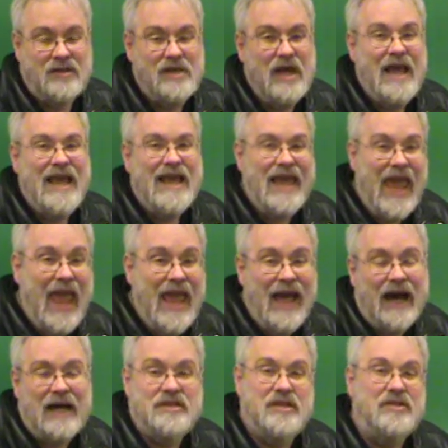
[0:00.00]
It's
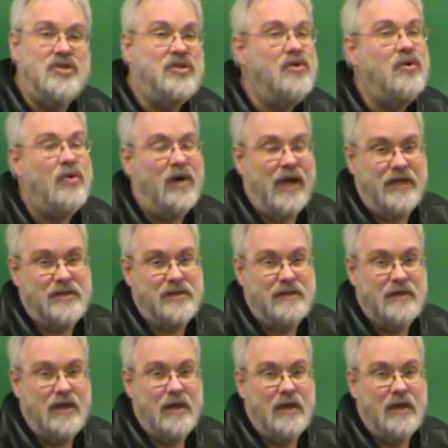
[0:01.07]
chaos, it's noise.